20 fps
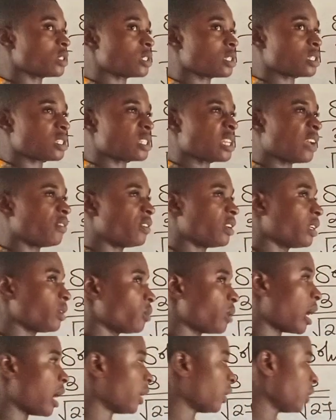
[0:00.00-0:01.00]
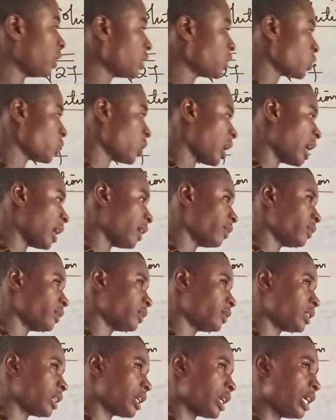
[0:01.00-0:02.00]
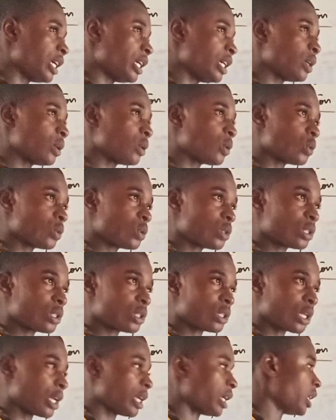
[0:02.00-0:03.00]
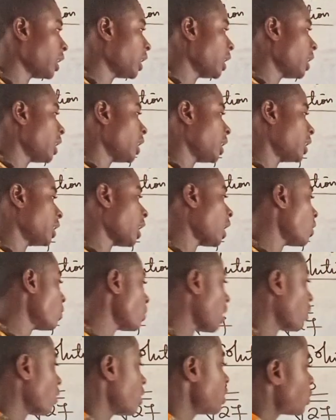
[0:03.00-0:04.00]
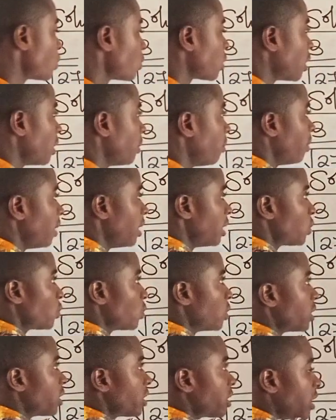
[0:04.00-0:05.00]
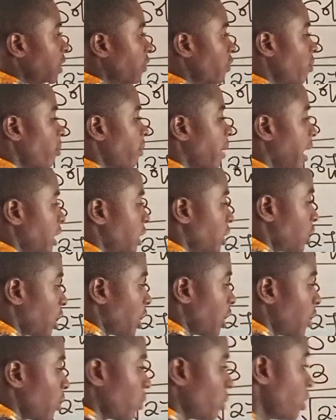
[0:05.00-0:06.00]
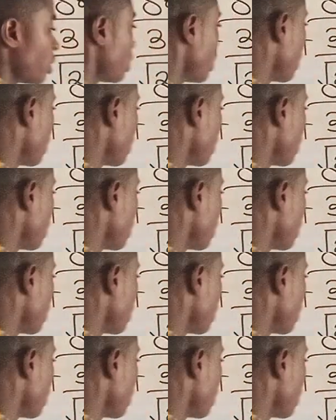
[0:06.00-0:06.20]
27, we are going to have 3 root 3. Now we are going to replace 27 by 3 root